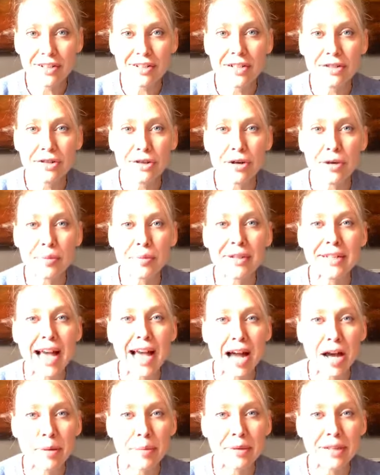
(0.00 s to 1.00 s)
determine
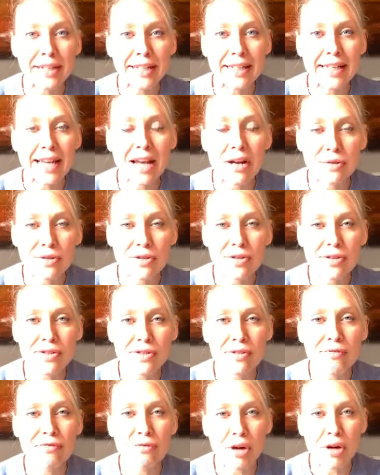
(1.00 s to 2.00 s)
how many ounces
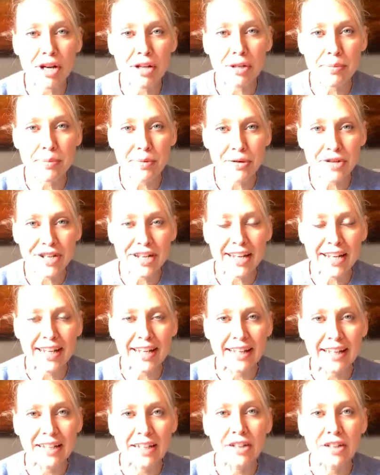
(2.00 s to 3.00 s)
of water per
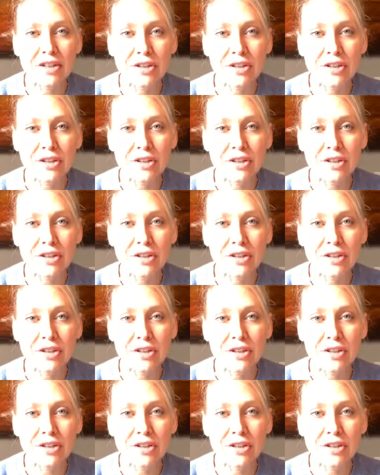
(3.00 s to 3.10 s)
day